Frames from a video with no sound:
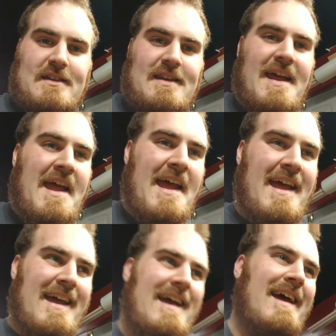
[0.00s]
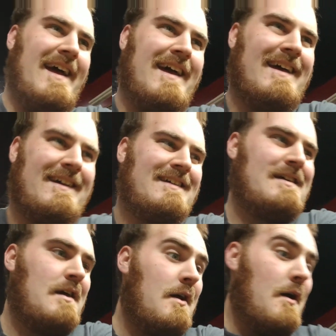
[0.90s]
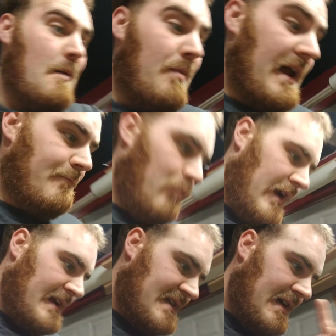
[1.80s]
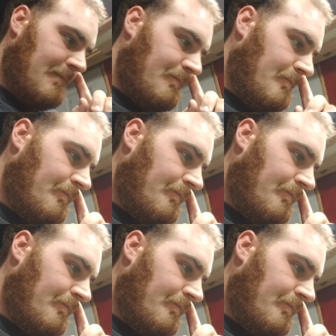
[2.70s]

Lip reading: And but what I did